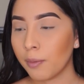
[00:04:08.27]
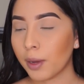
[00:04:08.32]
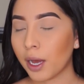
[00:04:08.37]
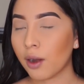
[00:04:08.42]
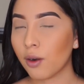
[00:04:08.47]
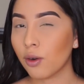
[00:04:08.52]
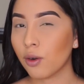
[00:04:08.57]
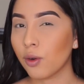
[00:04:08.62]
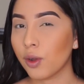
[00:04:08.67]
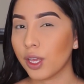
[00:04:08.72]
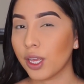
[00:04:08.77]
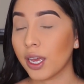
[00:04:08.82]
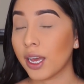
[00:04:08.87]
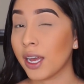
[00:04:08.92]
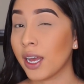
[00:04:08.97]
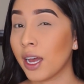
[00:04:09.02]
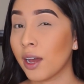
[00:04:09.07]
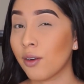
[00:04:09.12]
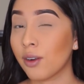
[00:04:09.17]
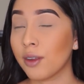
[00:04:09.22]
I don't know
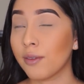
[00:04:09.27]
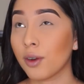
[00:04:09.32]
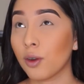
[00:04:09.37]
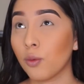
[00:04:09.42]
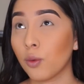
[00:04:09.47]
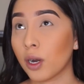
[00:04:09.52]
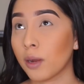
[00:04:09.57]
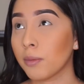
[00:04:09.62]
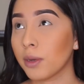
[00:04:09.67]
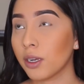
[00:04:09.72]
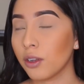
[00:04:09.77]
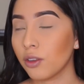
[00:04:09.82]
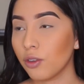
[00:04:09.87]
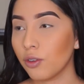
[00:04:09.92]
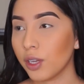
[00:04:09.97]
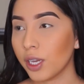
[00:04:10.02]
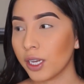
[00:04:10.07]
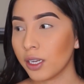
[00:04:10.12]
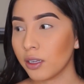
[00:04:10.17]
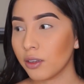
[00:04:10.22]
yet. I don't even know what I'm gonna do
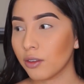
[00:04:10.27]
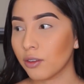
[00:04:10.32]
yet.